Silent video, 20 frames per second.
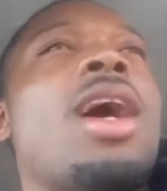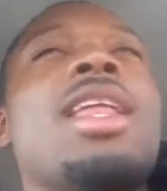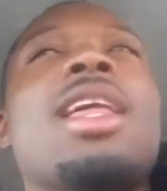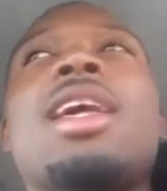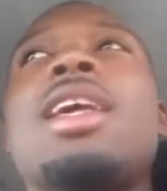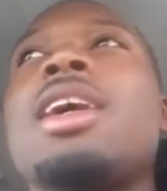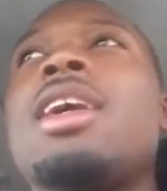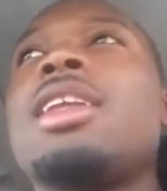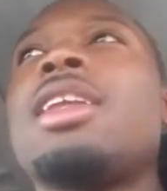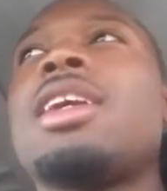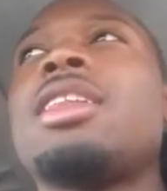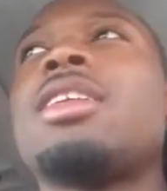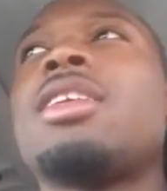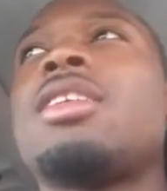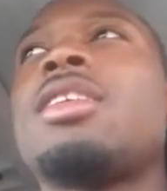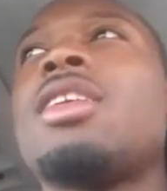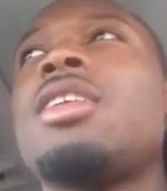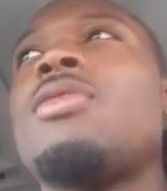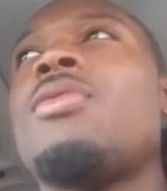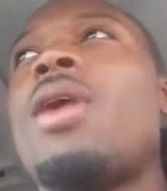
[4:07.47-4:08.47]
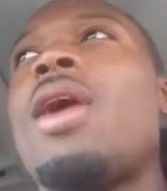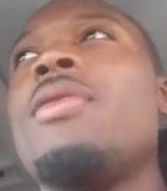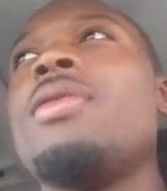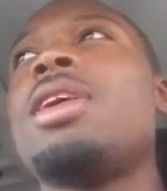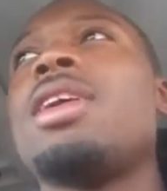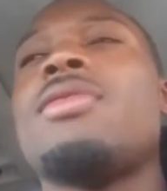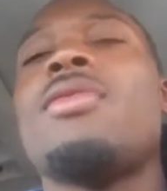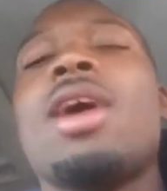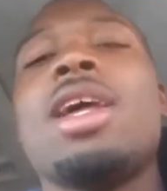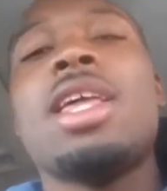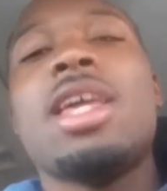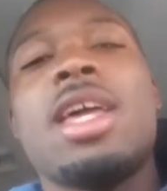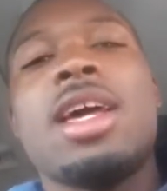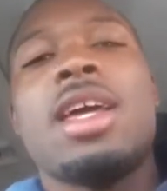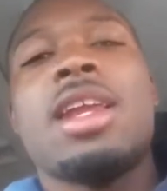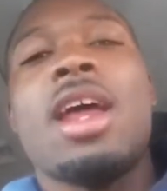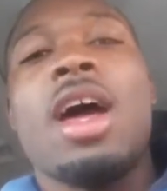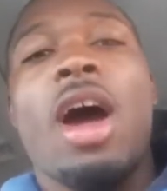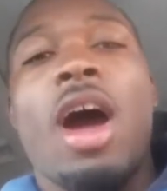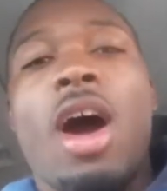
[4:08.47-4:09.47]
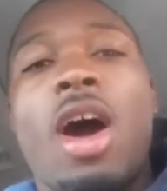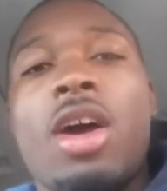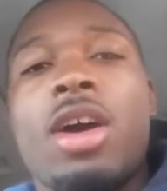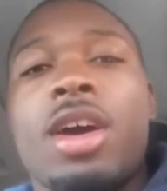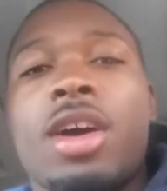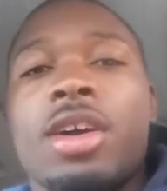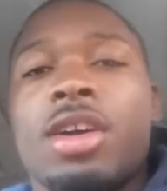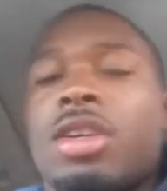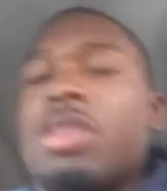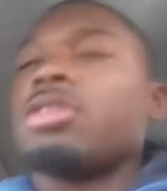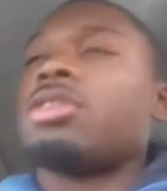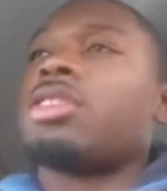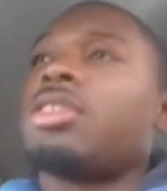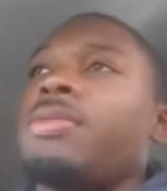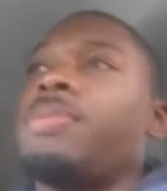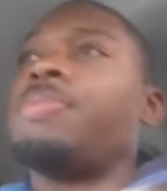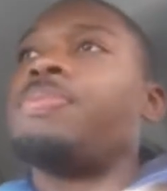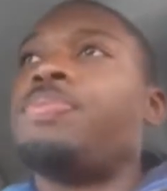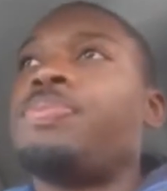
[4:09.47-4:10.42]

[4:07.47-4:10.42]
they kicking out the girl? Why are they kicking out our girls?